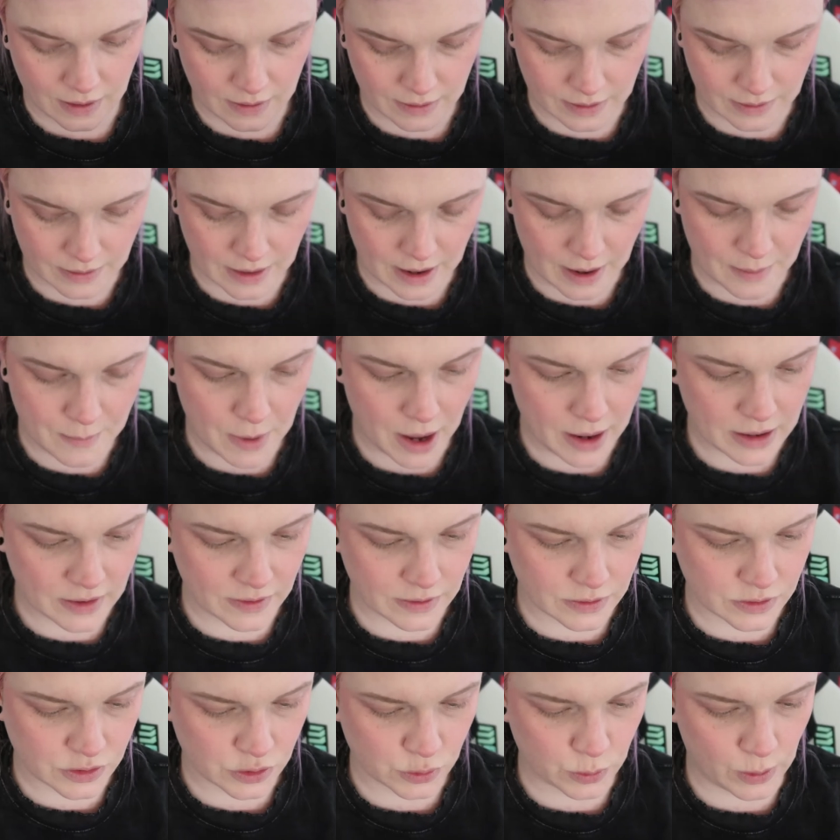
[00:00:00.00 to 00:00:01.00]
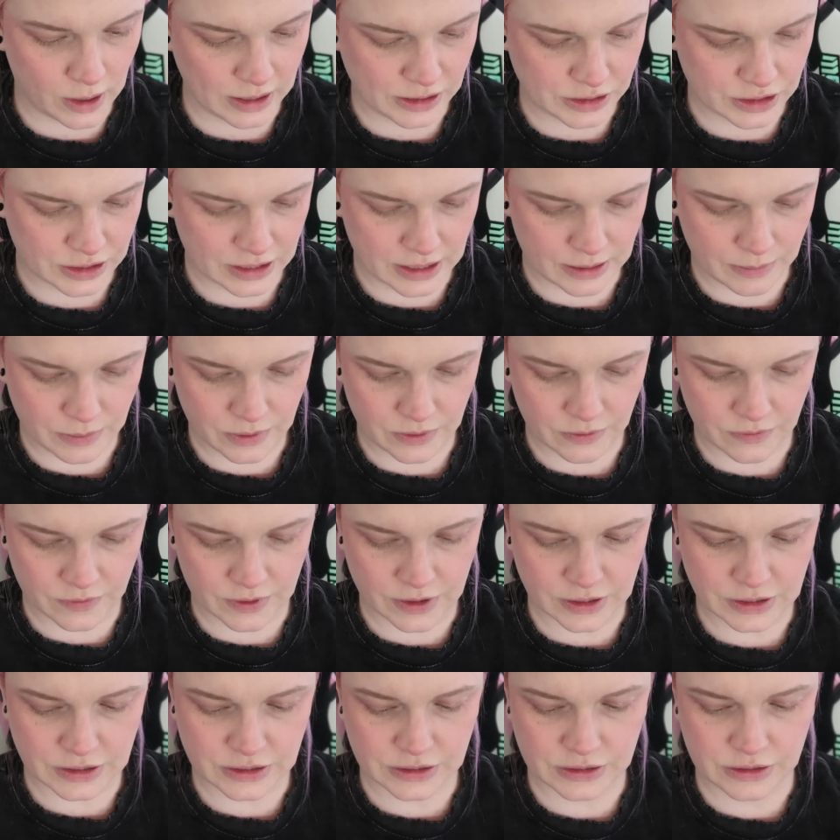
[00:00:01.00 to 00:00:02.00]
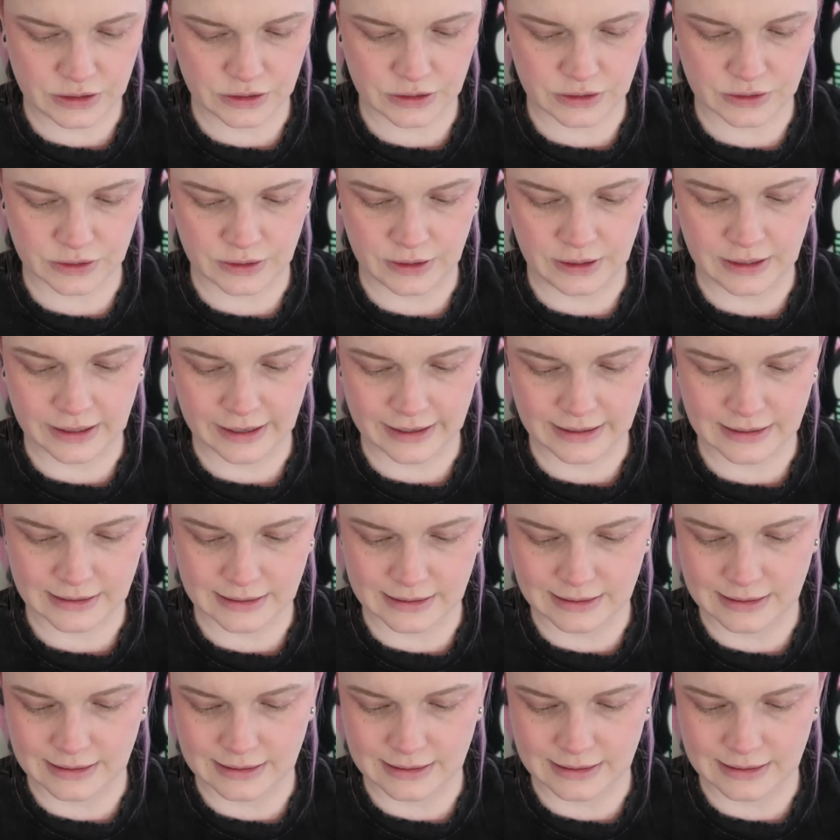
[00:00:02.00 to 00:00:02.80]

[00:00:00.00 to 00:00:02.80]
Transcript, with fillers: Uh, I might swatch a couple first just so you guys